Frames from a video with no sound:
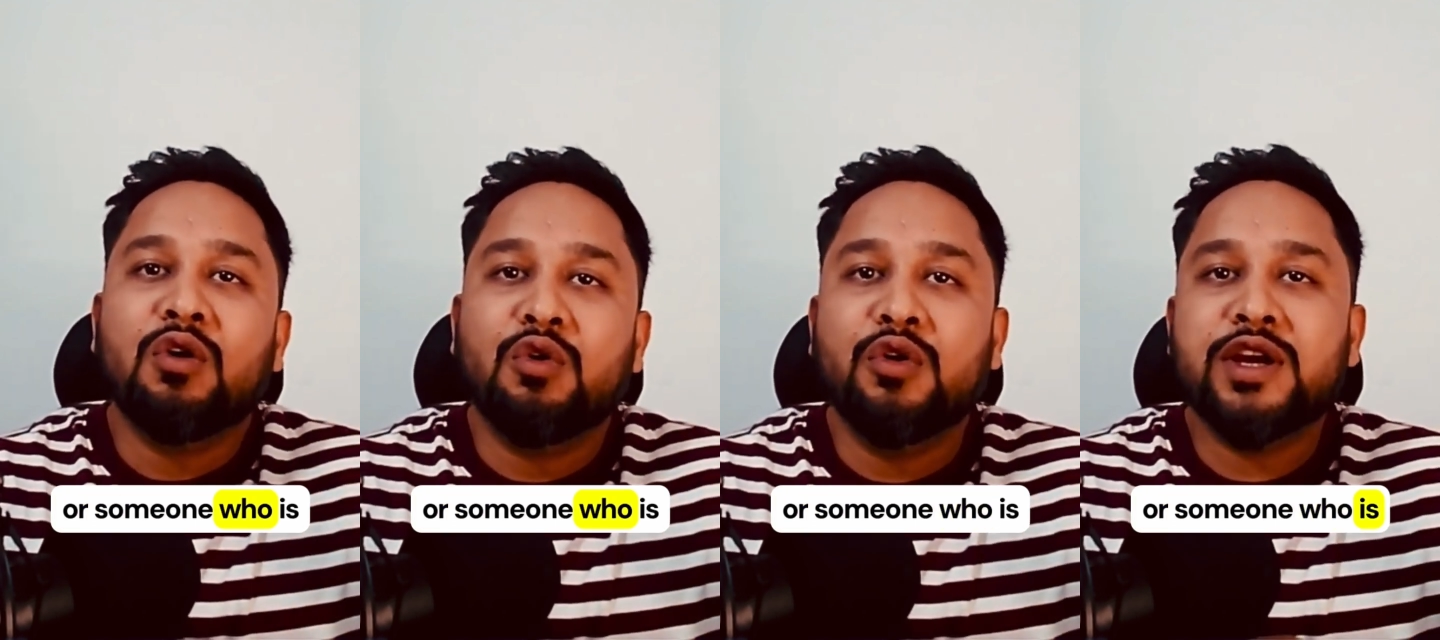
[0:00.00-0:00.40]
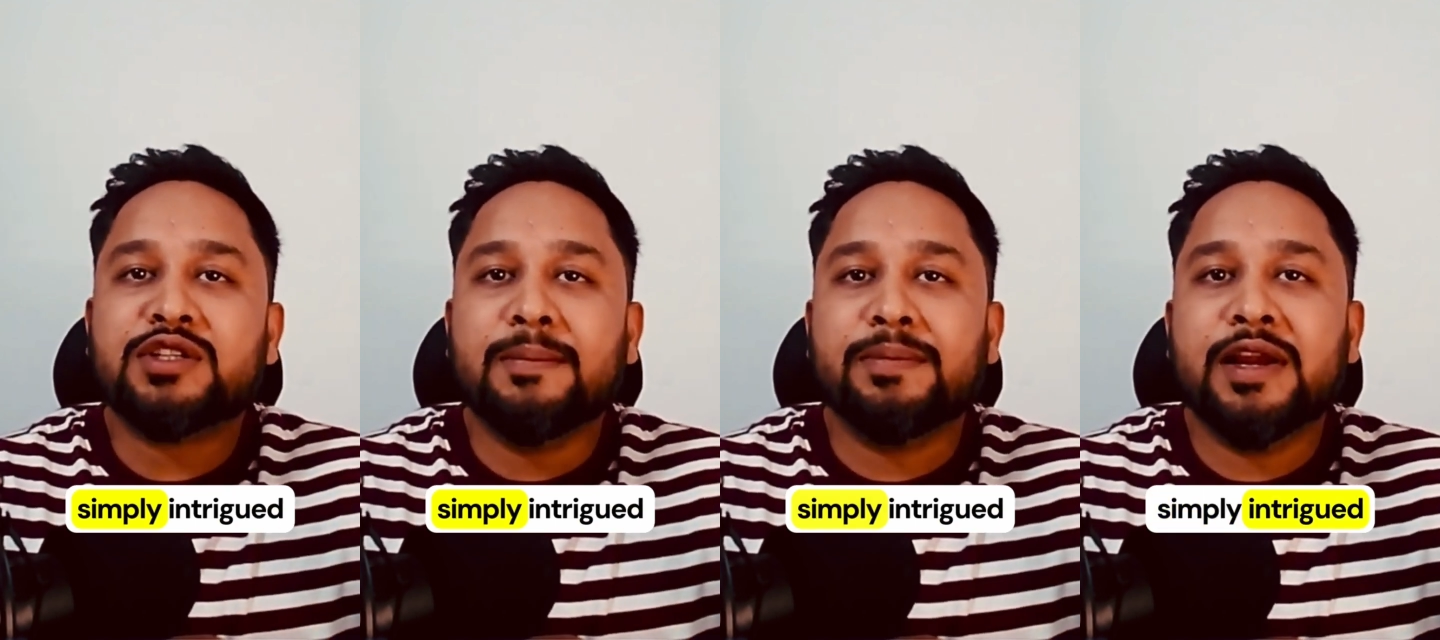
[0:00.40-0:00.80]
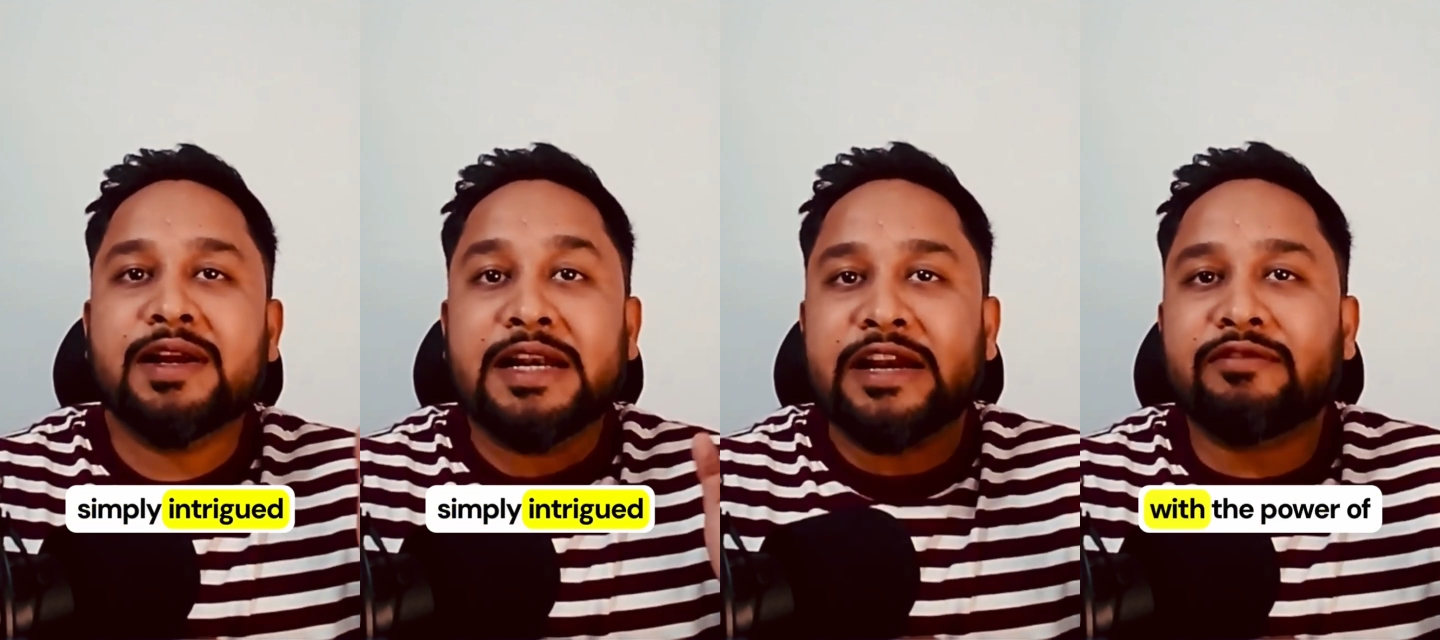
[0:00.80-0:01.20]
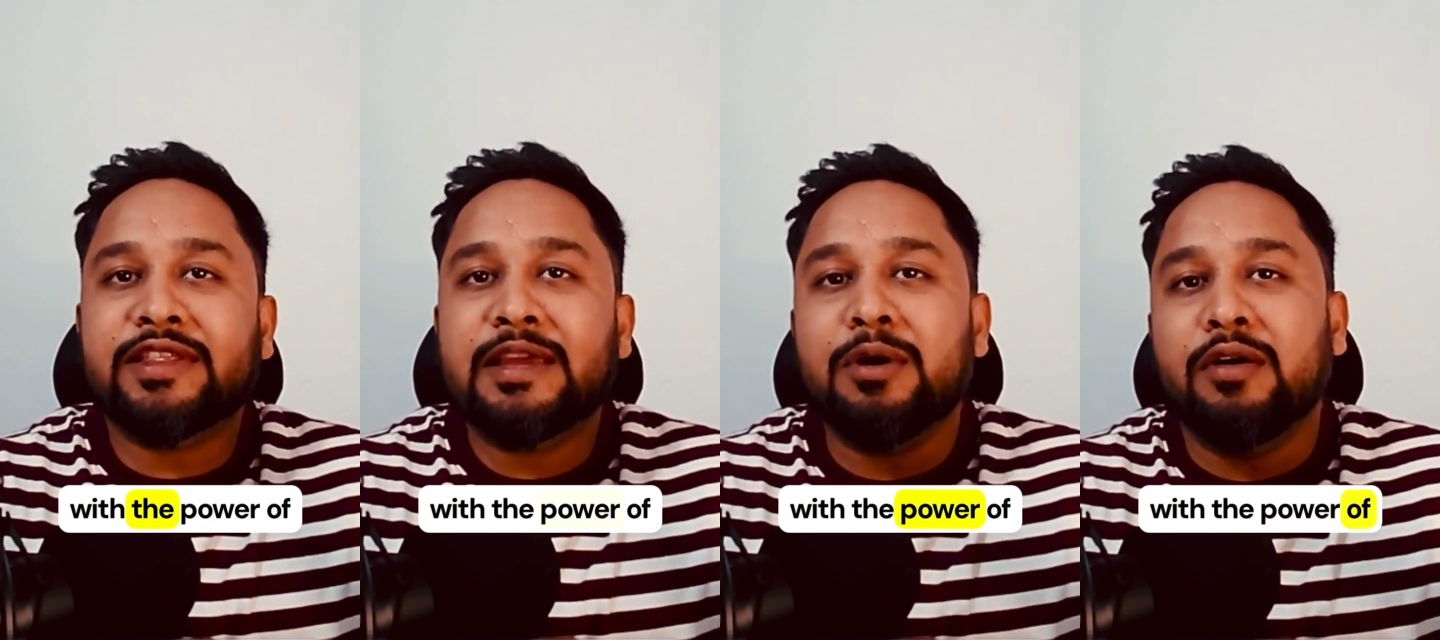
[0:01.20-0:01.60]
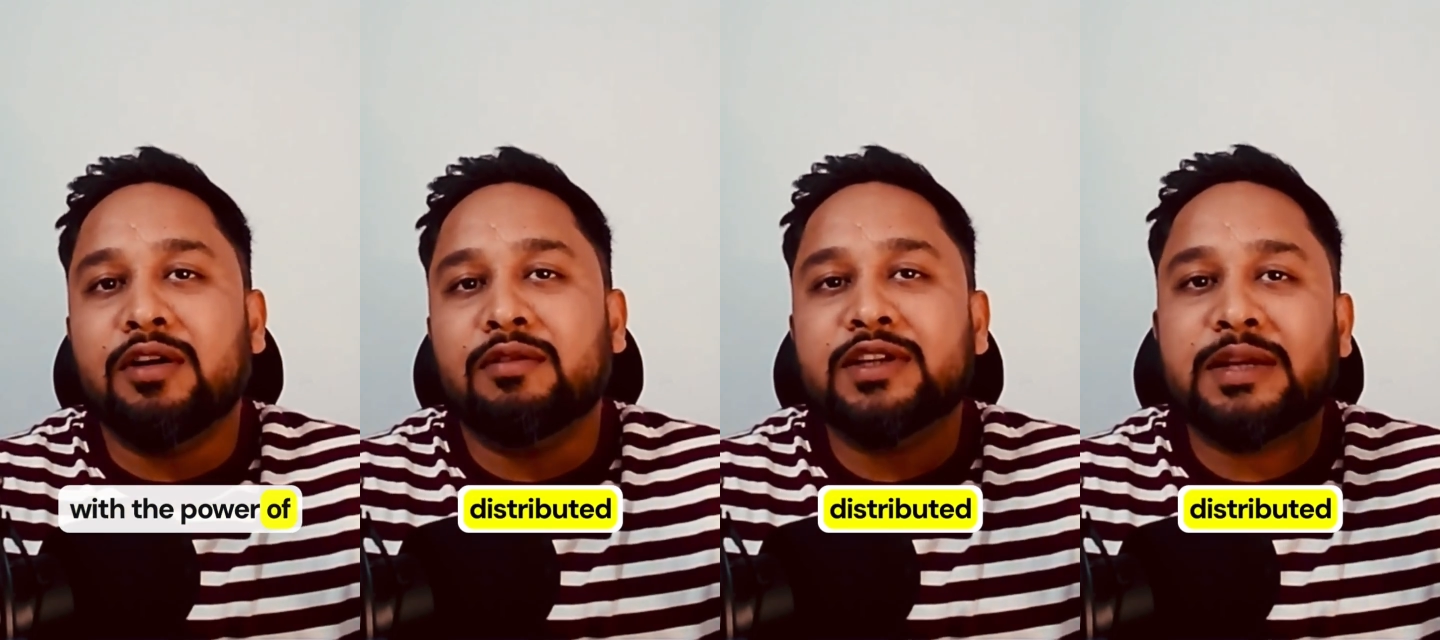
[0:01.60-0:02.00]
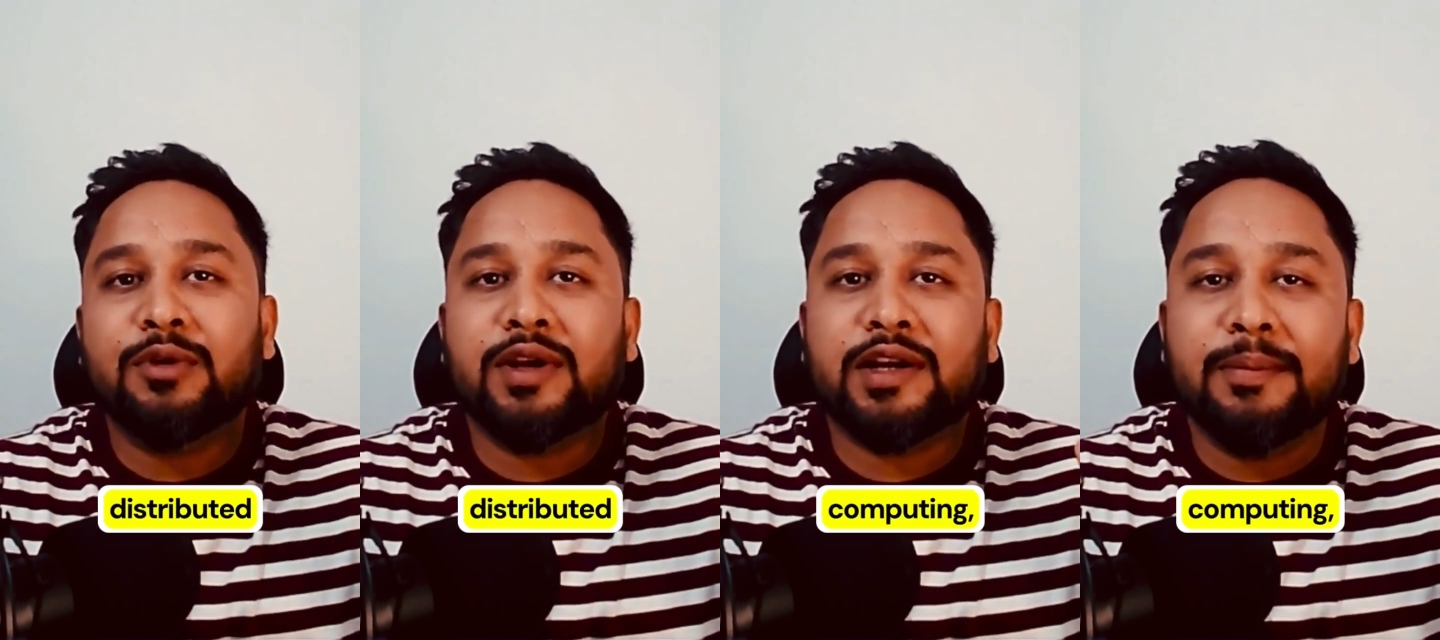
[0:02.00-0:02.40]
who is simply intrigued with the power of distributed